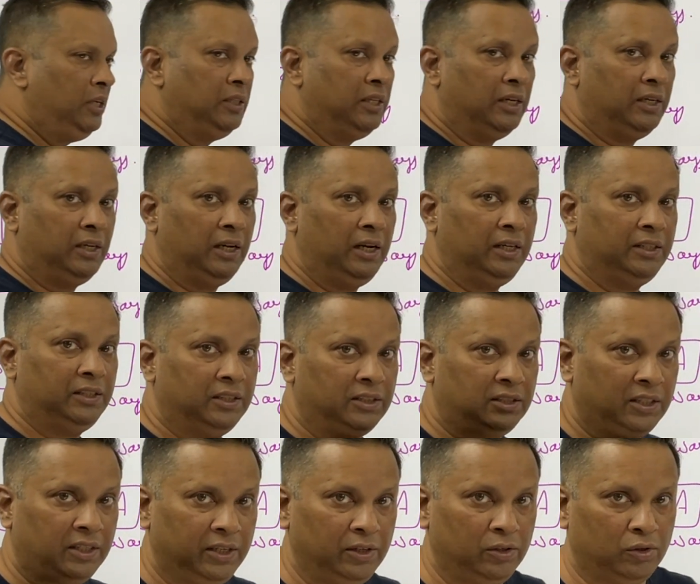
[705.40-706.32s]
that Alex is
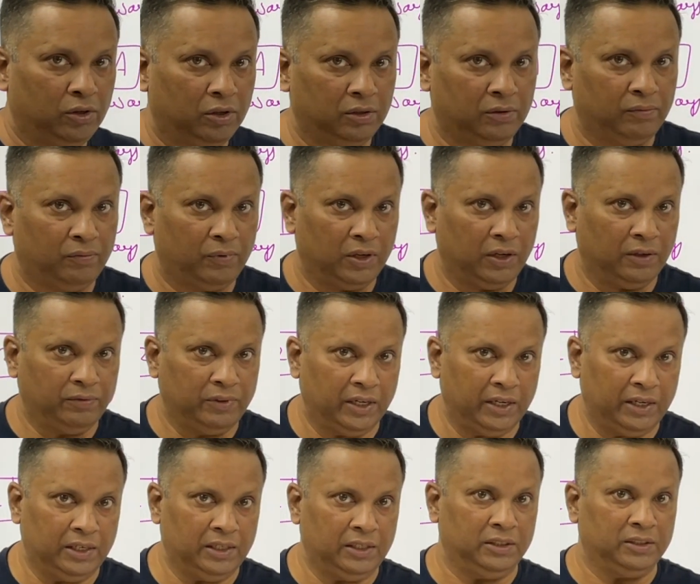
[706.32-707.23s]
sitting on one of the
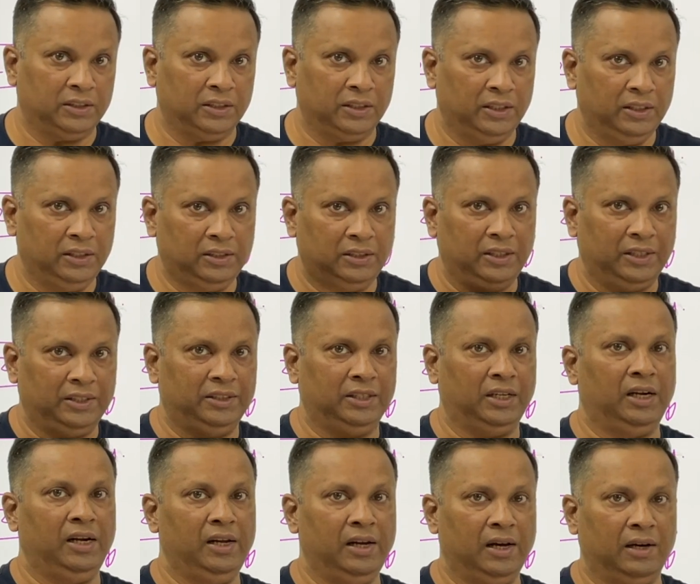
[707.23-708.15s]
ends is
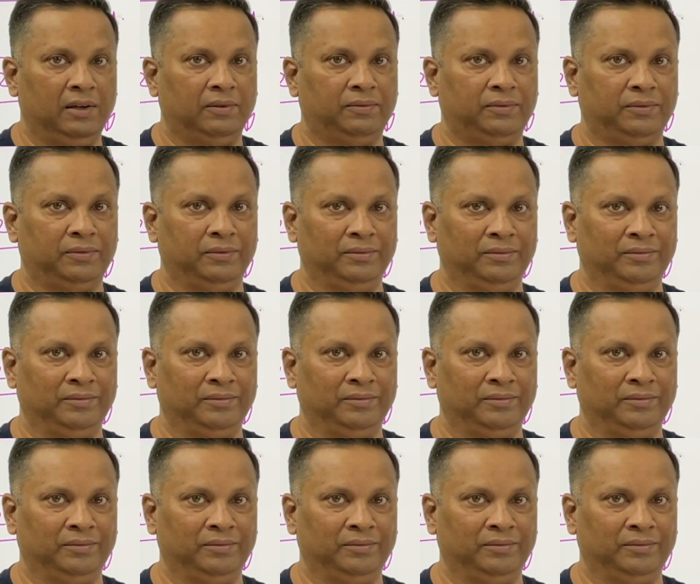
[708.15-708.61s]
exactly half.